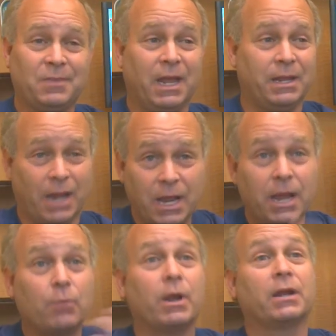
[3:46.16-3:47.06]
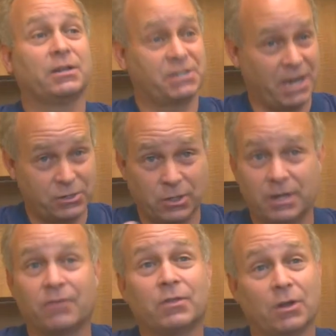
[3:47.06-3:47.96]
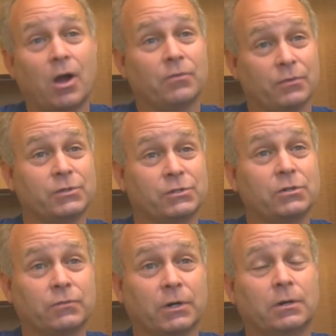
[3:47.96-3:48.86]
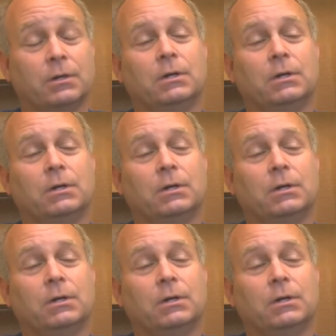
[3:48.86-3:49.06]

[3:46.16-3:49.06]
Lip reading: And they ran the schedule and everything off of the server.